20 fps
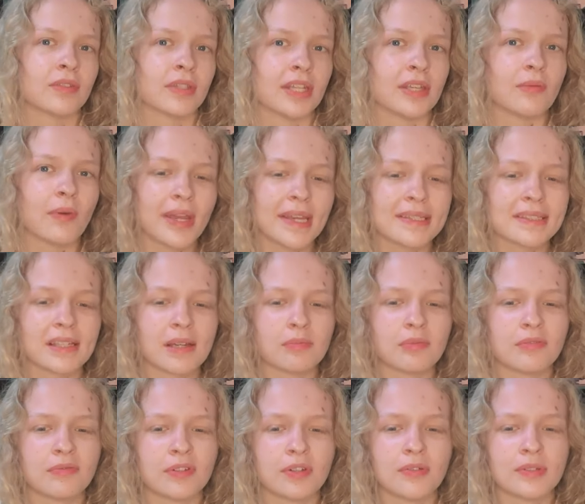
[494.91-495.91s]
He wakes up,
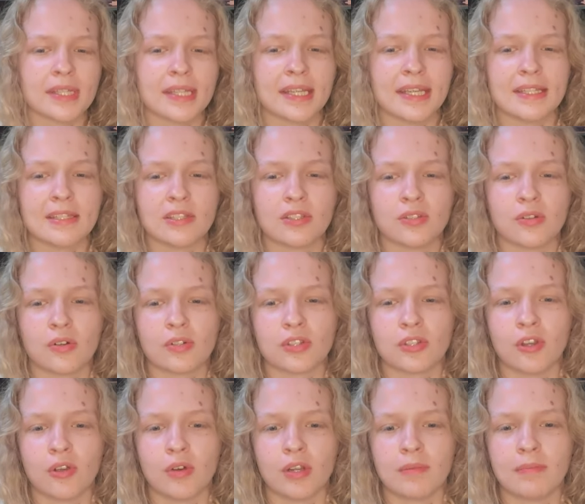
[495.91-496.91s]
reveals that he is a doctor
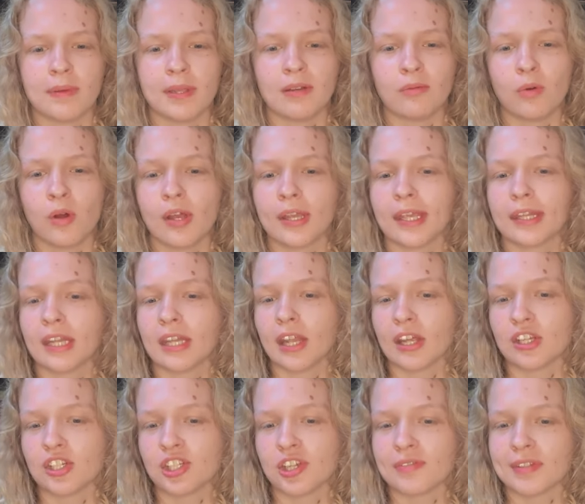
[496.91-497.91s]
who had been working the
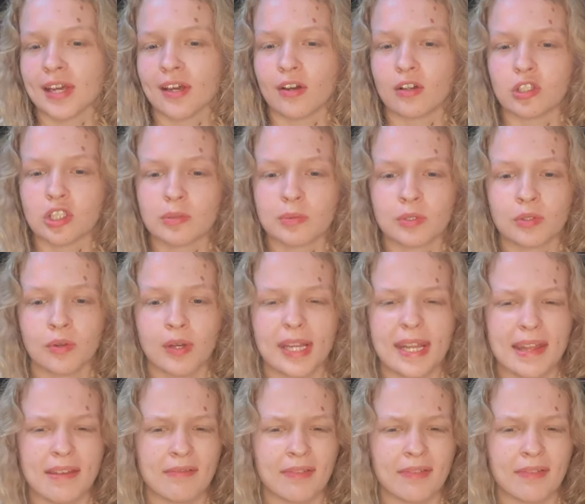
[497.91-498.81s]
night shift at a hospital in a